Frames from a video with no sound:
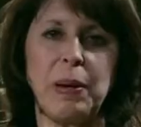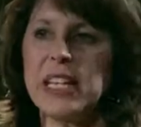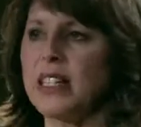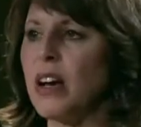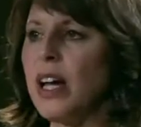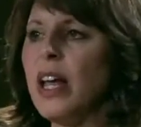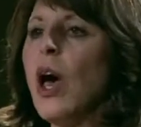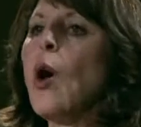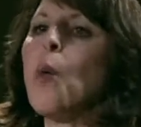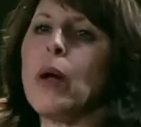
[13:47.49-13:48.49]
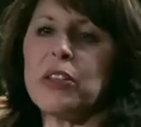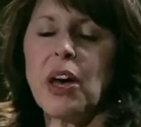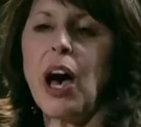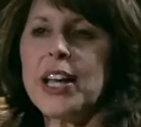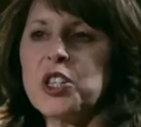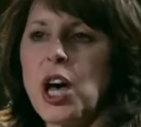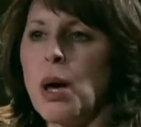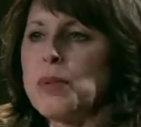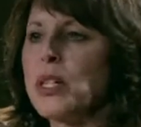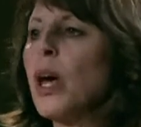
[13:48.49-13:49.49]
based on what are the hot
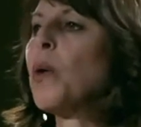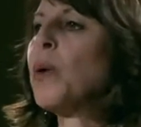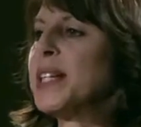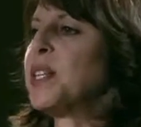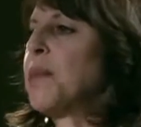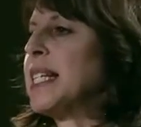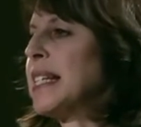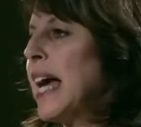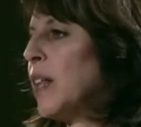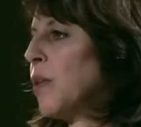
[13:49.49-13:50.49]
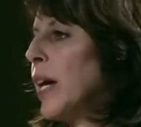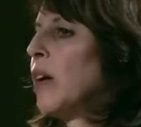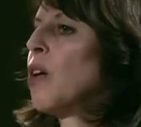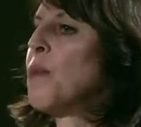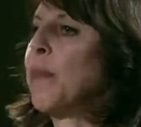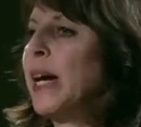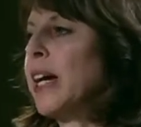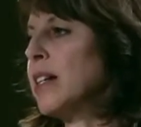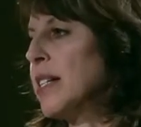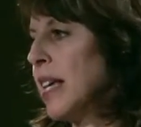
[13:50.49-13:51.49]
jobs, what's the best salary, or my
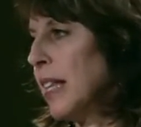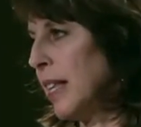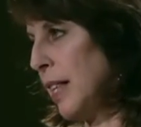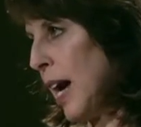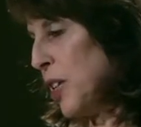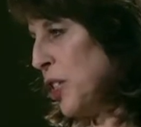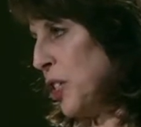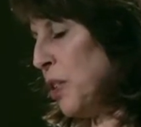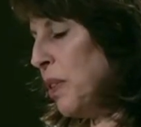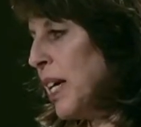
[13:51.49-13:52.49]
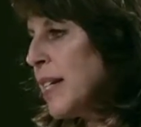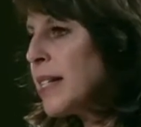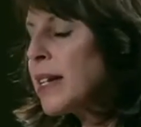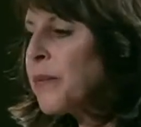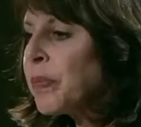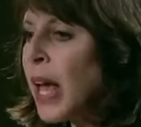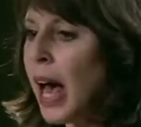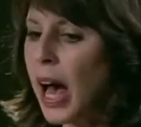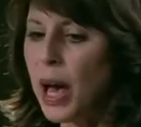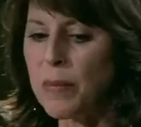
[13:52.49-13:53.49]
parents think that I should do this.
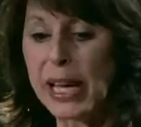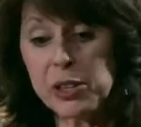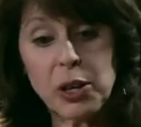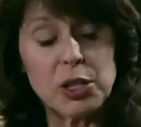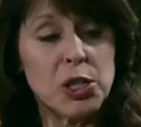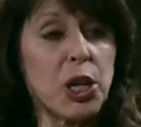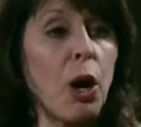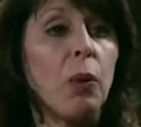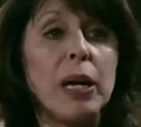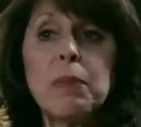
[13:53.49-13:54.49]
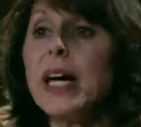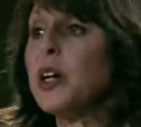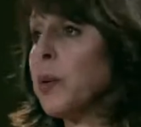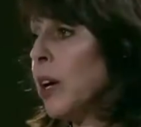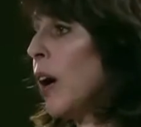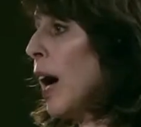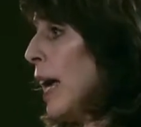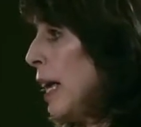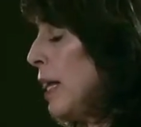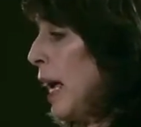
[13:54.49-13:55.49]
And so in my career,
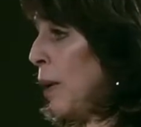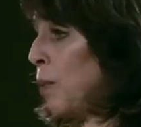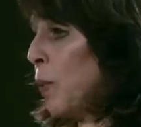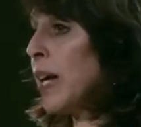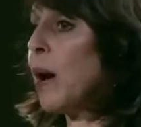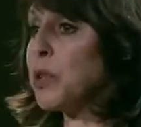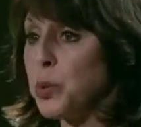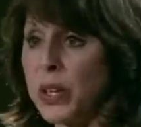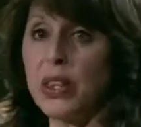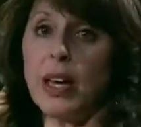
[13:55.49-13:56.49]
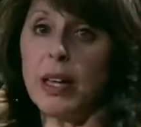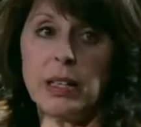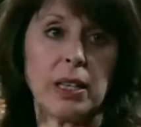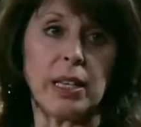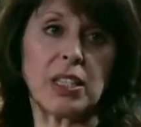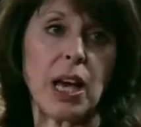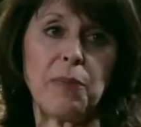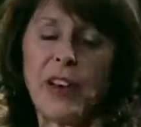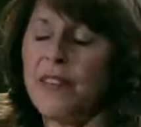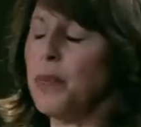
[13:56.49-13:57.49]
when I was with the
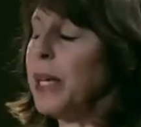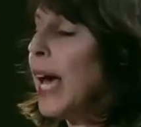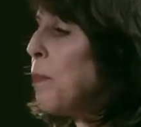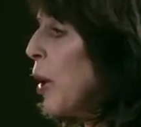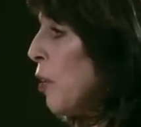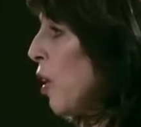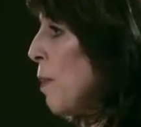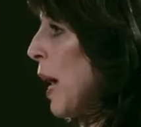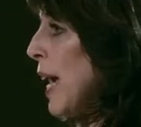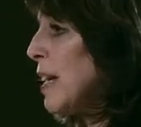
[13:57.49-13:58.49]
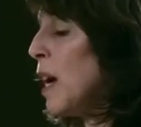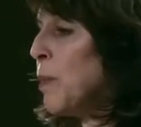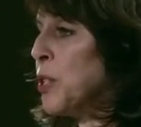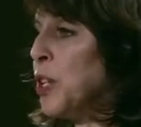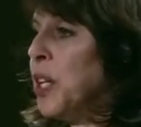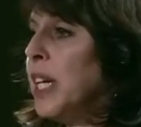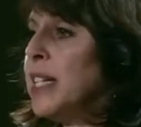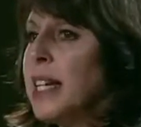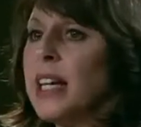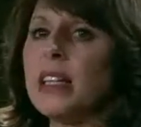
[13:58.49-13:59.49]
Top 5 MBA program, I had an opportunity
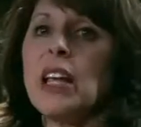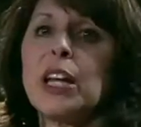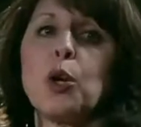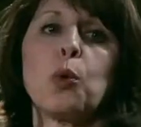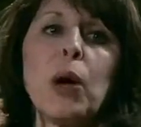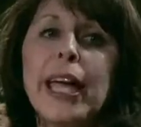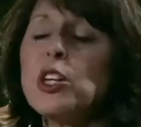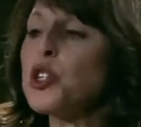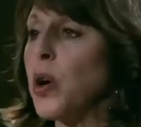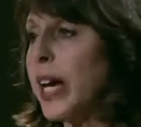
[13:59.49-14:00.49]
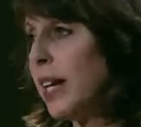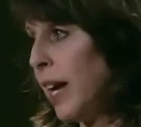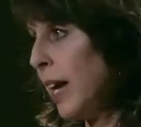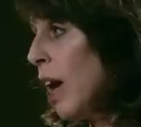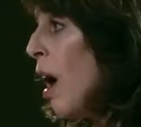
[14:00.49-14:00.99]
to get a lot of great training